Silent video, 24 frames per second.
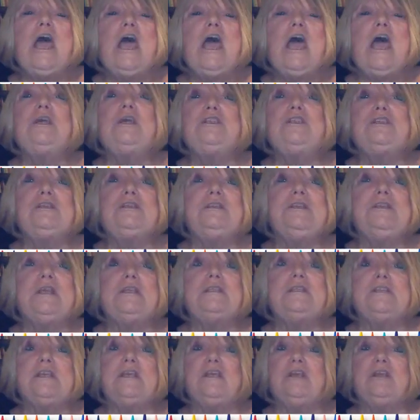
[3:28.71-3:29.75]
I'm not sure
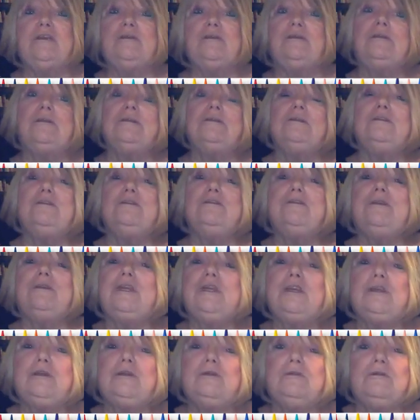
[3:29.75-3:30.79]
that's like
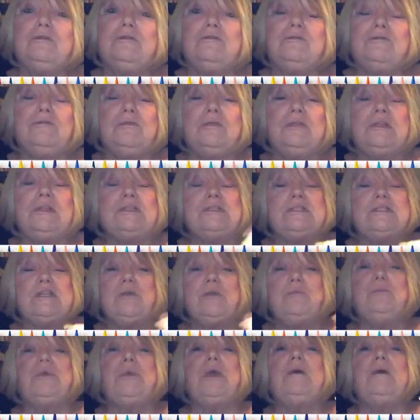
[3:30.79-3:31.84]
critical. The
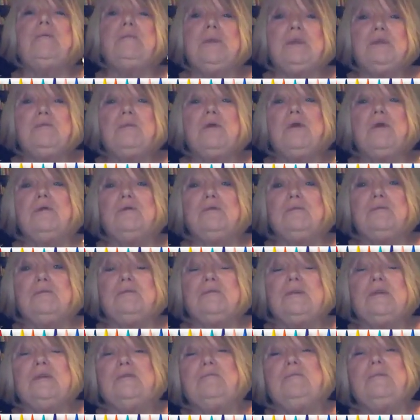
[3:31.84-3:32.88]
sub probably won't
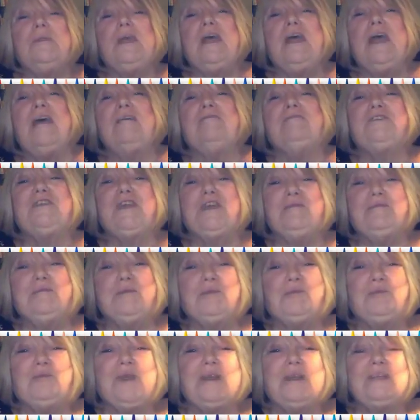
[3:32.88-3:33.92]
have time to
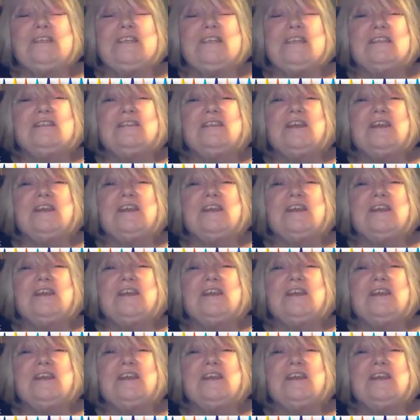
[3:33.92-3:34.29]
process